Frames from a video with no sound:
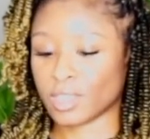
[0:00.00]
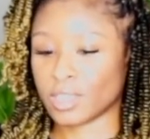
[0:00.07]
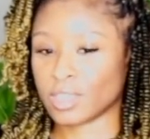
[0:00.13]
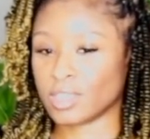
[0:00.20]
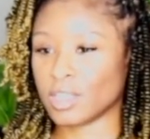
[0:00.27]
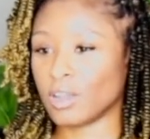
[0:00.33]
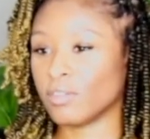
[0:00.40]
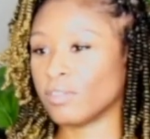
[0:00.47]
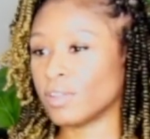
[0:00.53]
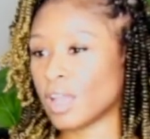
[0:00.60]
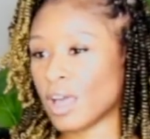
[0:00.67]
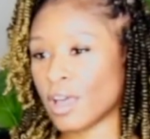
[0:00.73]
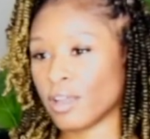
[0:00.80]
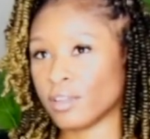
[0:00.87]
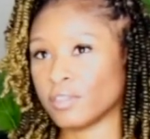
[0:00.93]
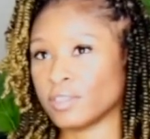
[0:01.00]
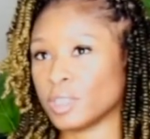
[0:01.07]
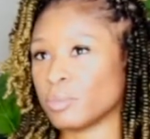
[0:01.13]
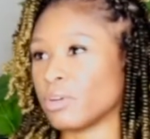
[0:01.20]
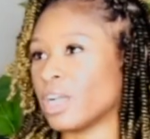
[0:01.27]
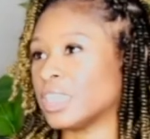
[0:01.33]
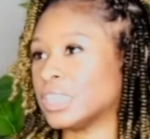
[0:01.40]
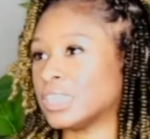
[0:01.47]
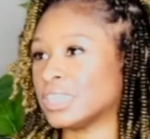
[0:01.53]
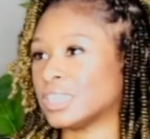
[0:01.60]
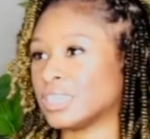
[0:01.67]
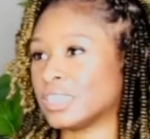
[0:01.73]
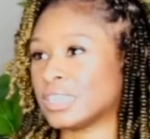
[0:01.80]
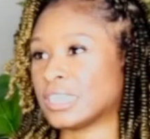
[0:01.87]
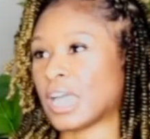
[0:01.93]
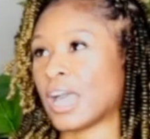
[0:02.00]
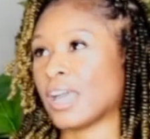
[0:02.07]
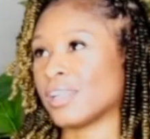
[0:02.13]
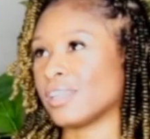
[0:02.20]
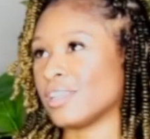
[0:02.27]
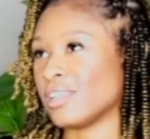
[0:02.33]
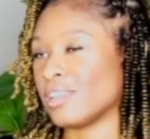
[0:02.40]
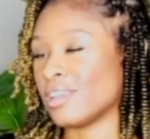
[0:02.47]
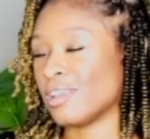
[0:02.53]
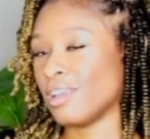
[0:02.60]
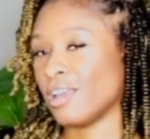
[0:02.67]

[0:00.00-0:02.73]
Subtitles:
self love, depression, anxiety,